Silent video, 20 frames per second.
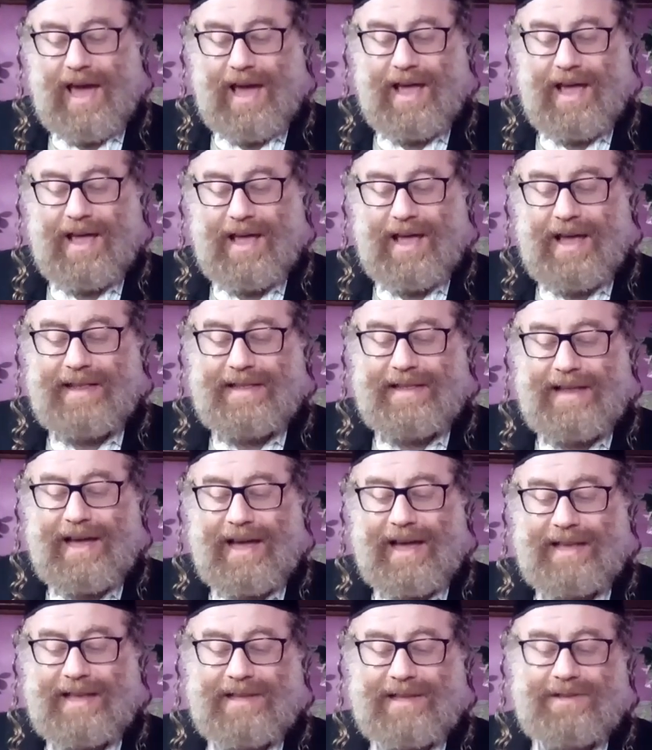and
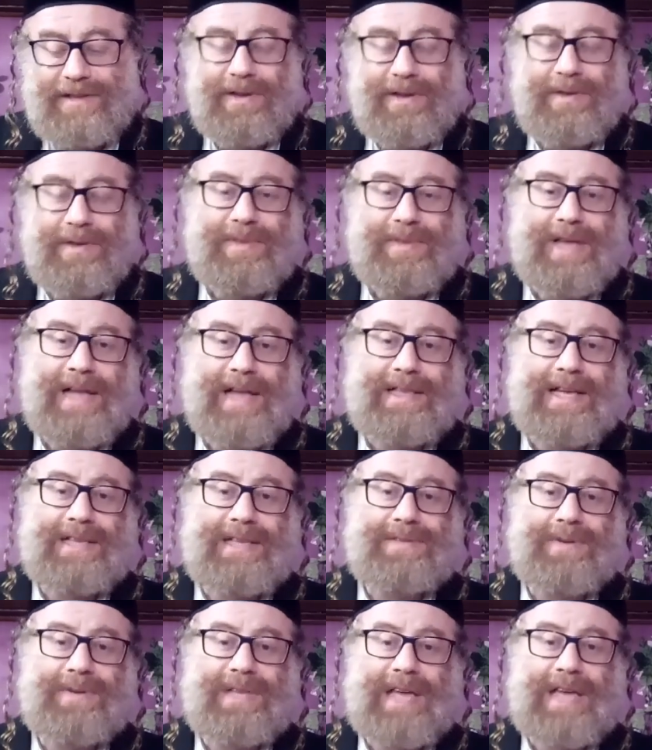and I told him that
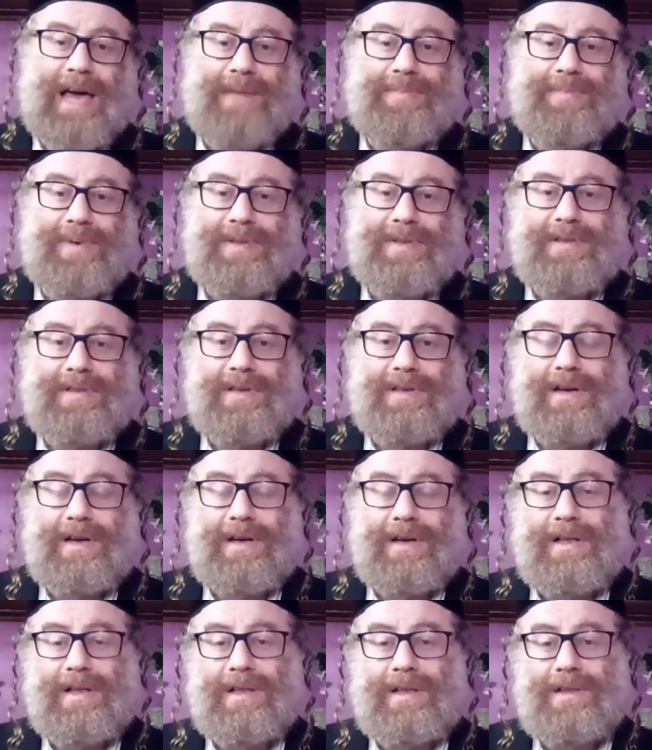that's what happened.
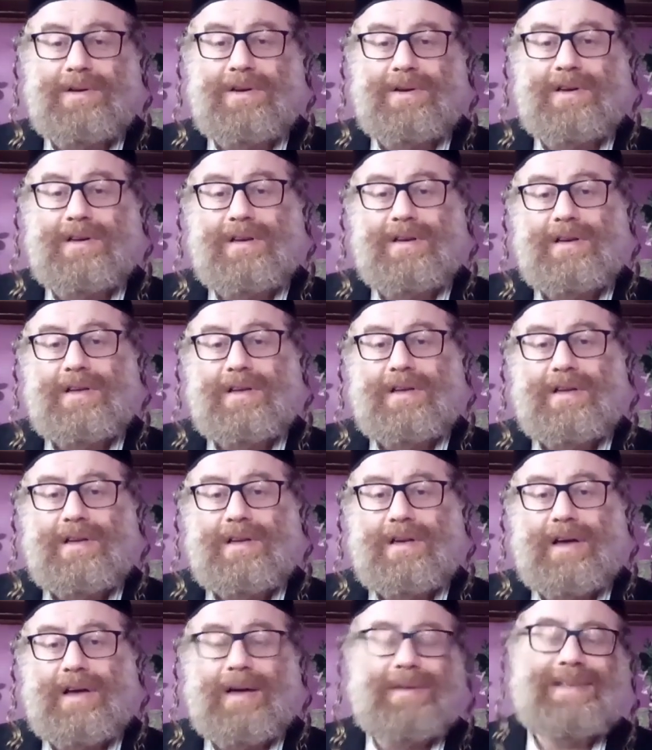Uh, look,
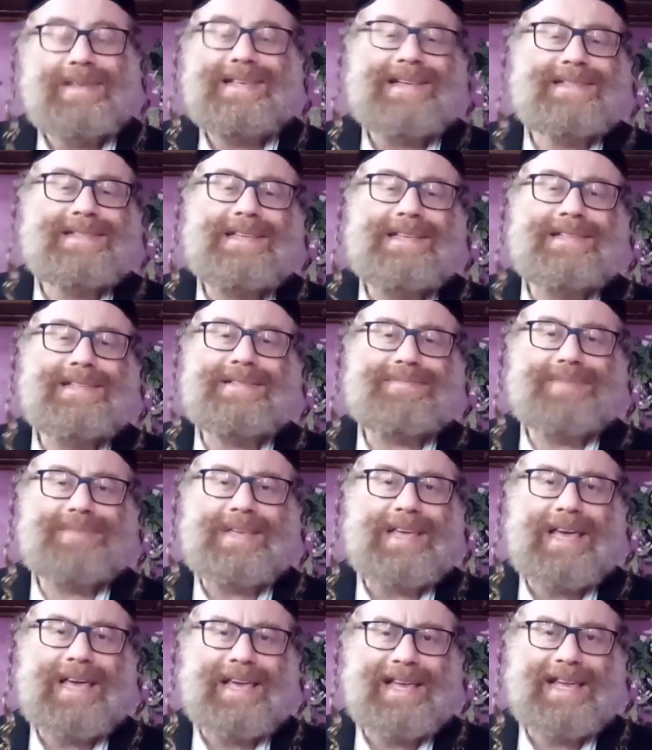uh, since
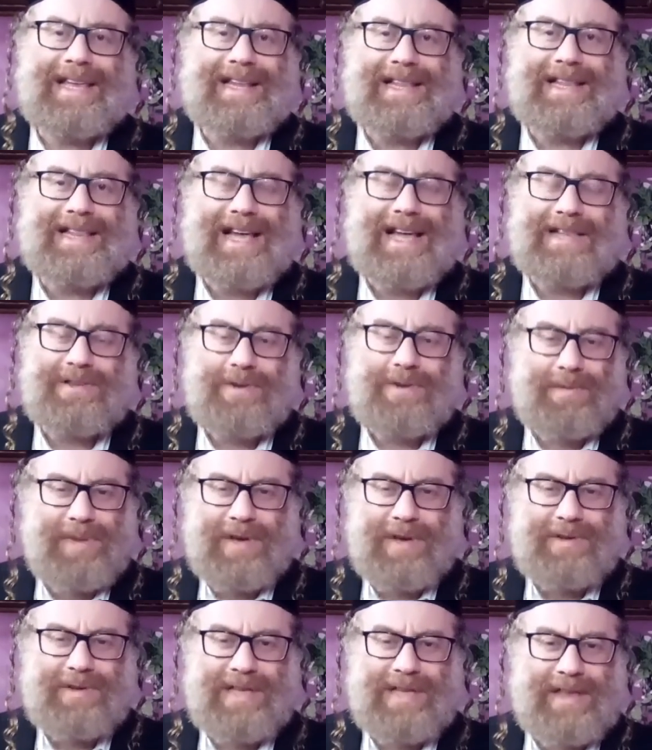he, he did not know,
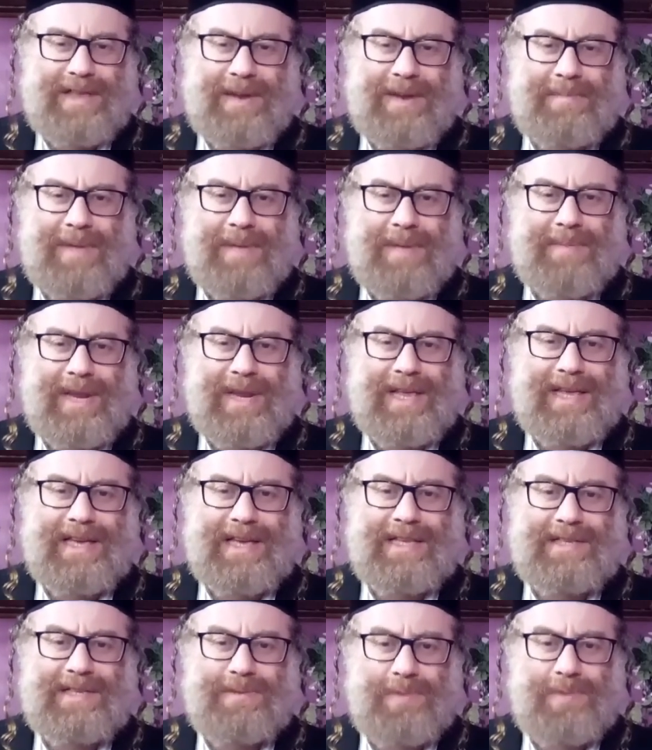because there are many
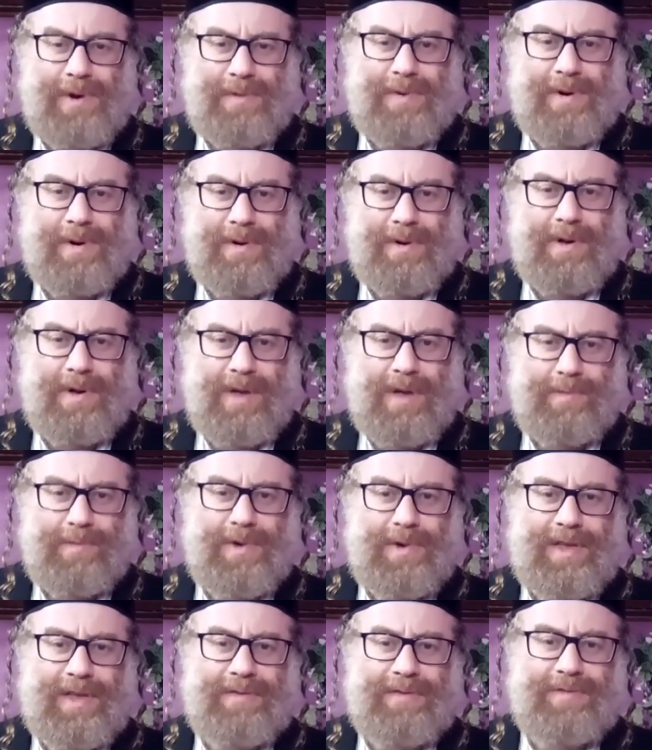kids who were
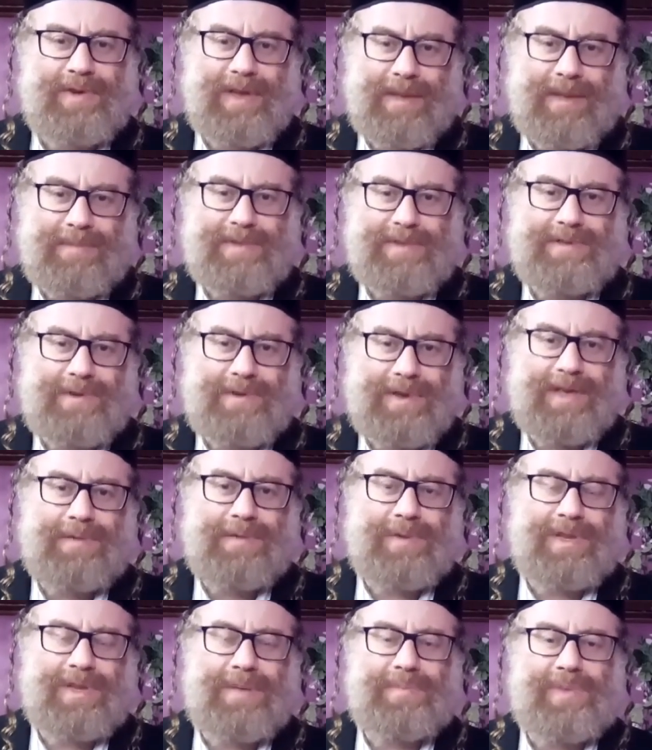working for him. So he
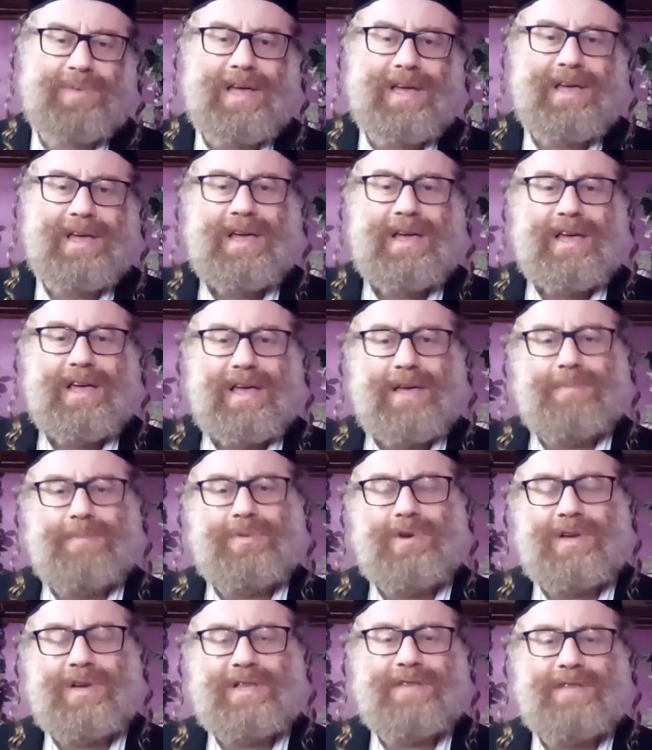would employ,
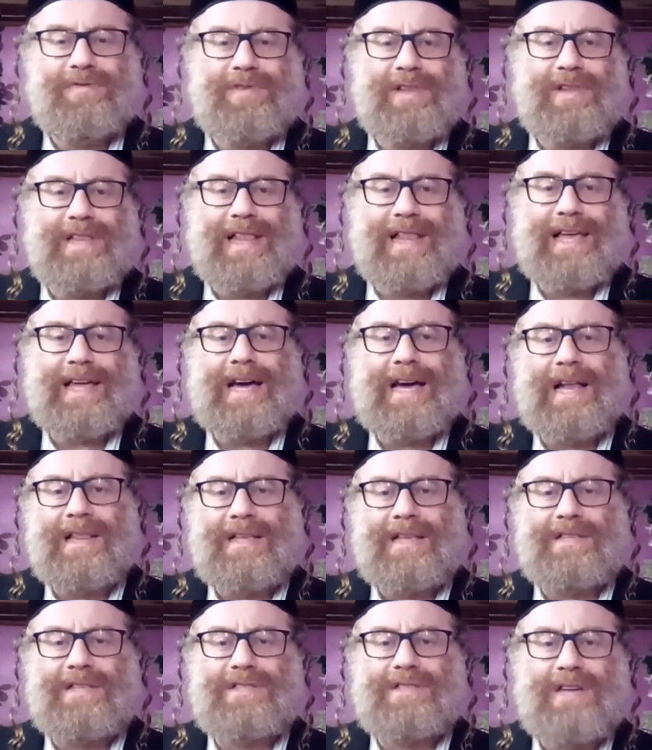employ different like
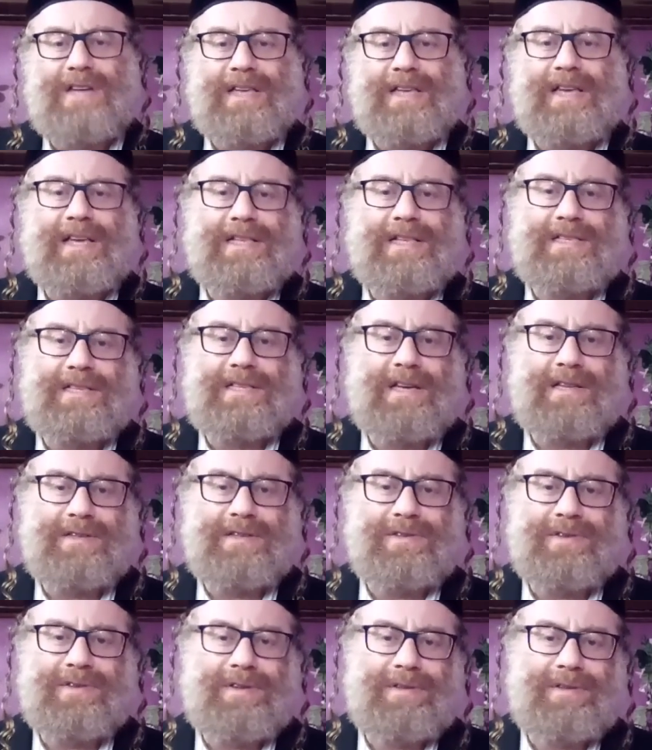college uh, kids uh,
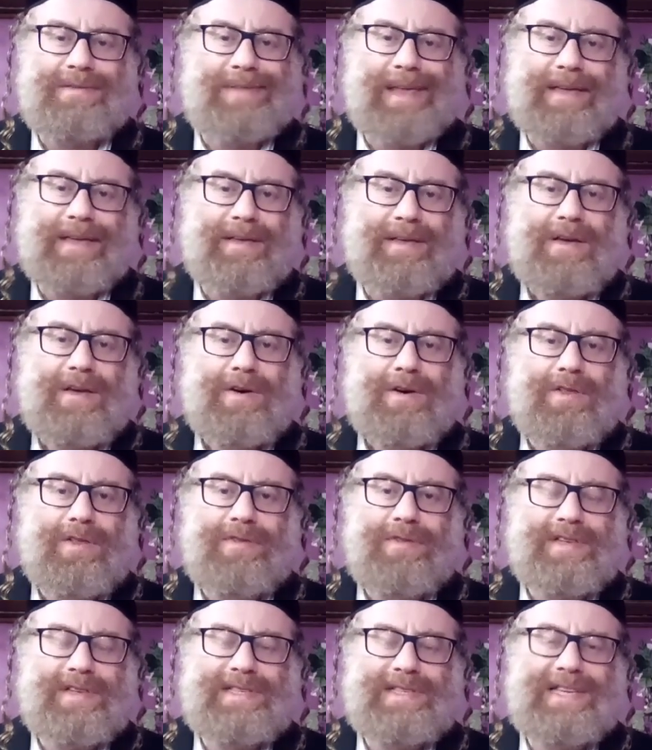during like
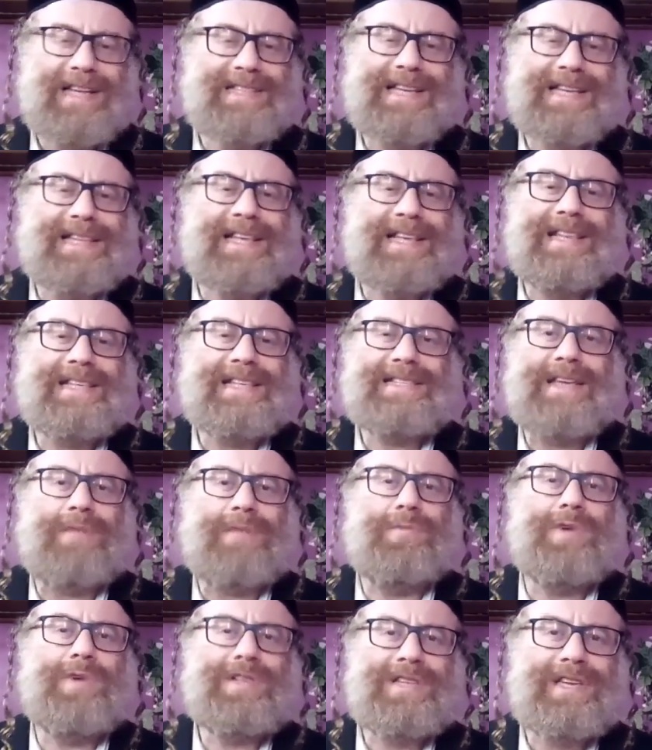all these years. I didn't say
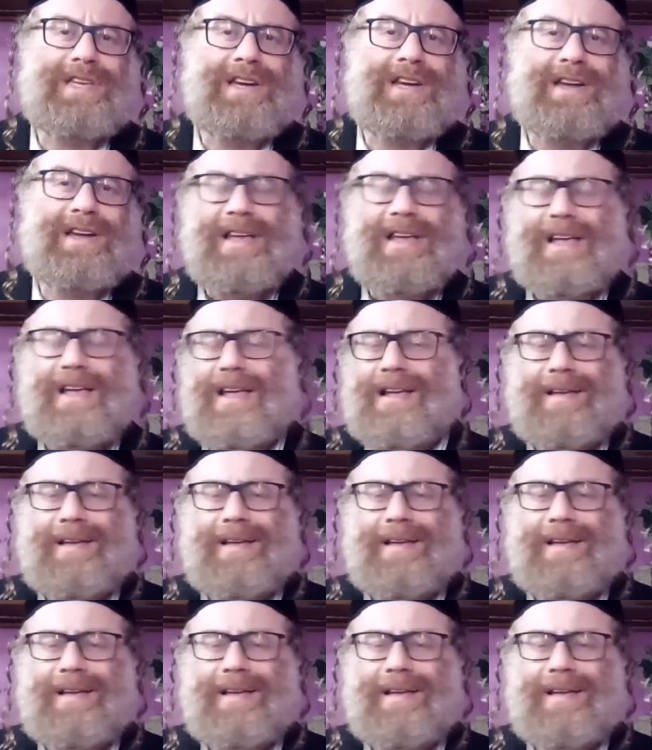what year.